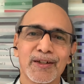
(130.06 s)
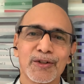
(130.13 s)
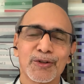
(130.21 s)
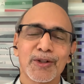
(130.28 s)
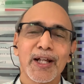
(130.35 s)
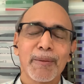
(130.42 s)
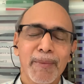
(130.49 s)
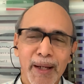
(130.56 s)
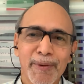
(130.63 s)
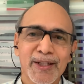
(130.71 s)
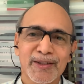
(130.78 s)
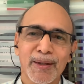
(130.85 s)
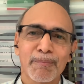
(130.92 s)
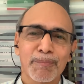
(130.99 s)
So there may
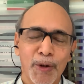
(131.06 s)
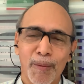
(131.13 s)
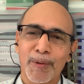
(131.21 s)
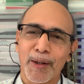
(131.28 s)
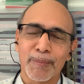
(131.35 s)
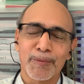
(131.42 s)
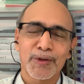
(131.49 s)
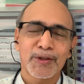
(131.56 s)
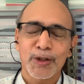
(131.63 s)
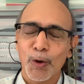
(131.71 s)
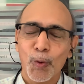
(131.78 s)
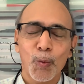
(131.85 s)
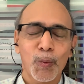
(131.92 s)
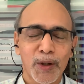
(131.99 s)
be some problems,
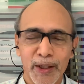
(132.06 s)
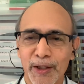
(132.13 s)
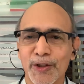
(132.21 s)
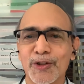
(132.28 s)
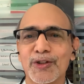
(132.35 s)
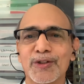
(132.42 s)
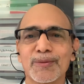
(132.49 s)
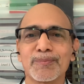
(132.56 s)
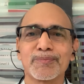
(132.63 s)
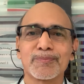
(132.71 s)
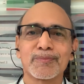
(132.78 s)
no worries.